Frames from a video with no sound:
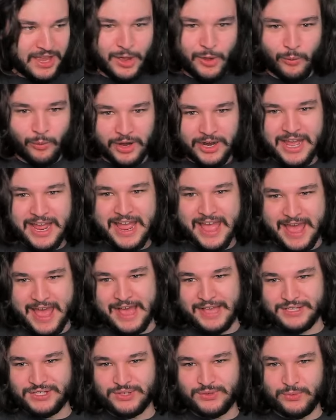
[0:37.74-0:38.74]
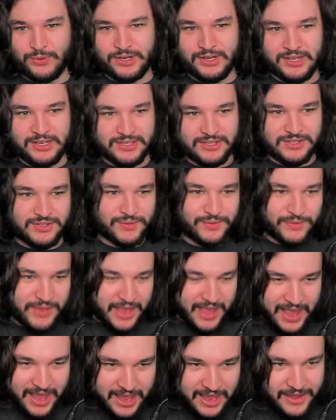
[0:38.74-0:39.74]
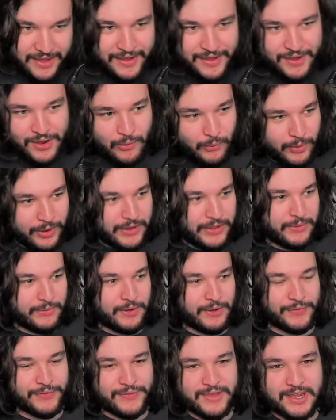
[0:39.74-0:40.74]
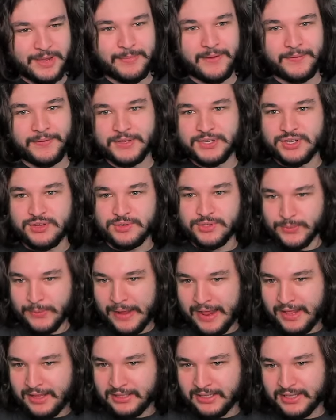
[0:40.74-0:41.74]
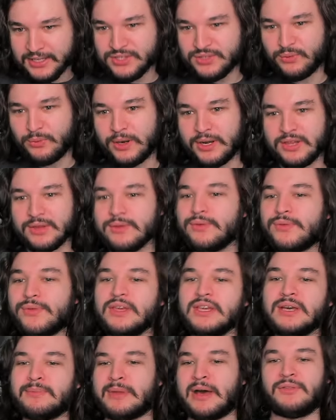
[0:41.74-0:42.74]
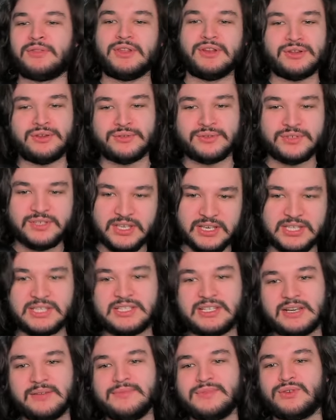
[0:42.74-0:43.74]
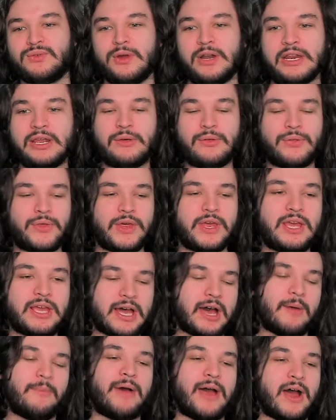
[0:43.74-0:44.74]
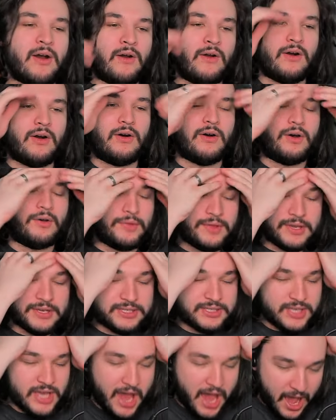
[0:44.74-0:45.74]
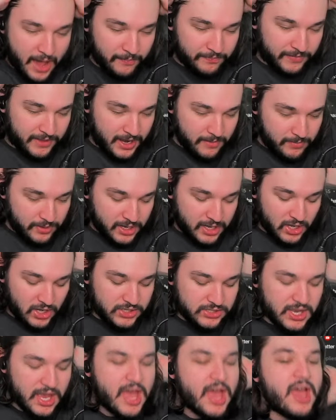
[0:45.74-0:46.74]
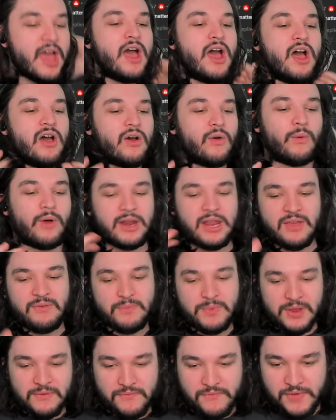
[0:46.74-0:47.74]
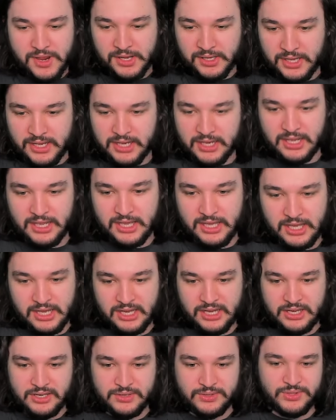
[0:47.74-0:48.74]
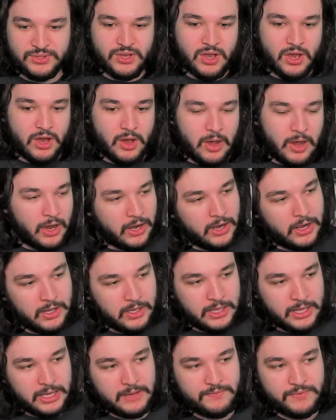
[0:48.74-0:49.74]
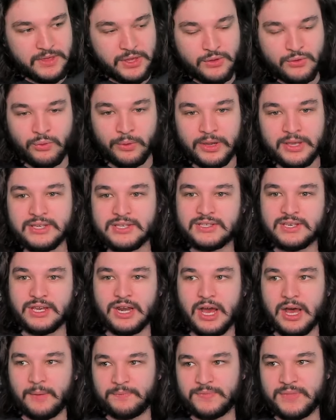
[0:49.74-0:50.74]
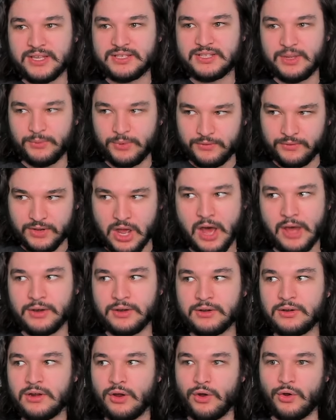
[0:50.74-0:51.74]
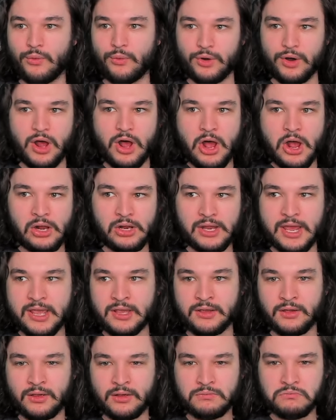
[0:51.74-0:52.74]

what I asked was, hey, what do you all think about the new Twilights? What do you think about the new systems? What do you think about this update? Because what I've been feeling is all of the recent updates that we've gotten were all like